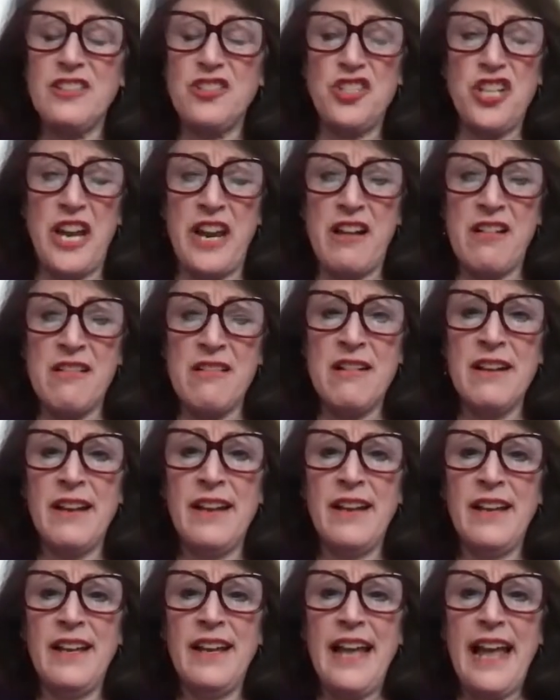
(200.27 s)
chair,
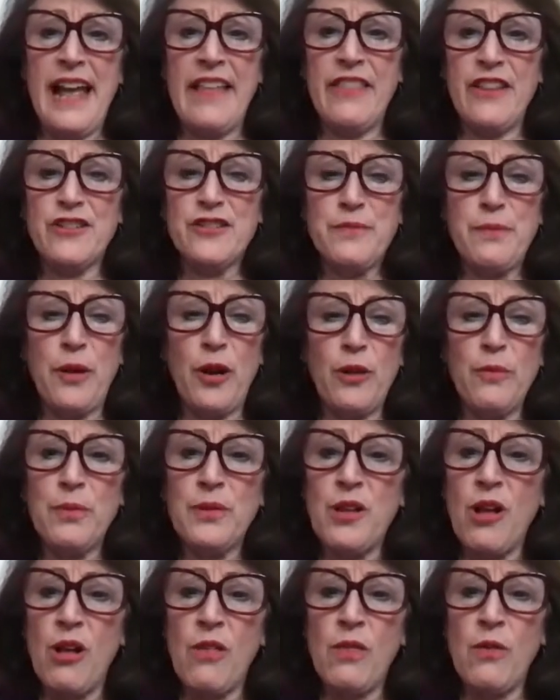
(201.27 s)
and there's
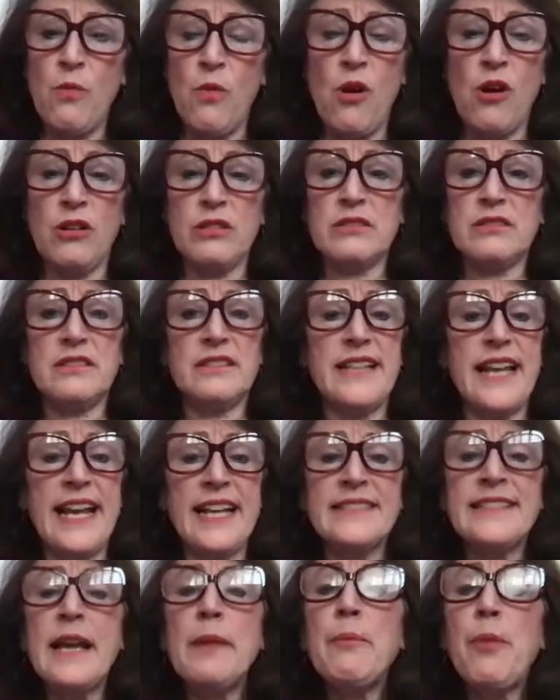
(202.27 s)
purple on the walls. Today
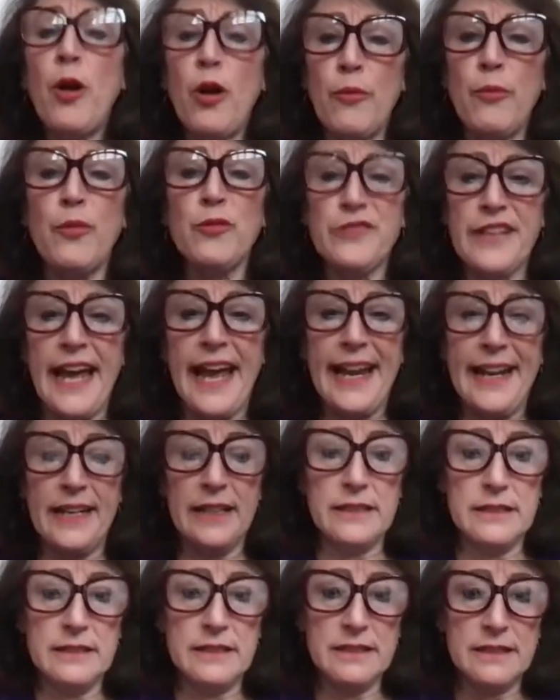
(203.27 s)
is a purple day.
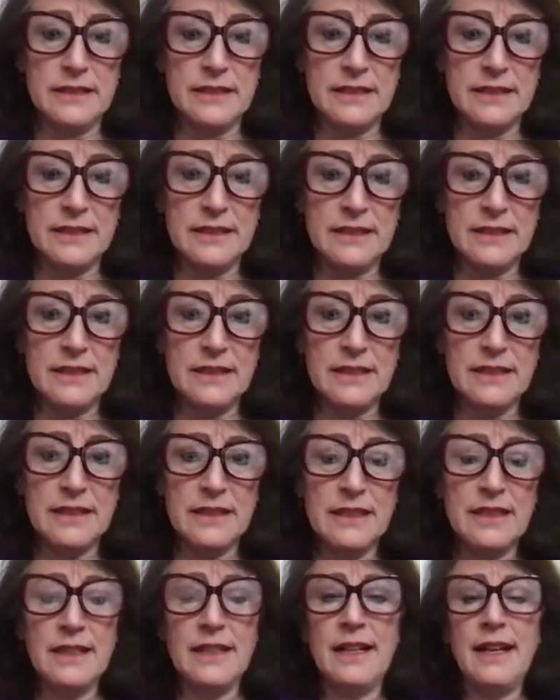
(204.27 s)

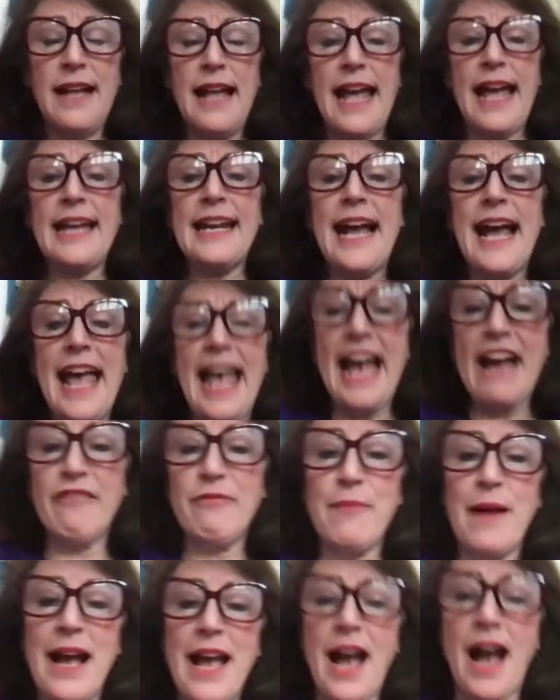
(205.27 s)
And I have my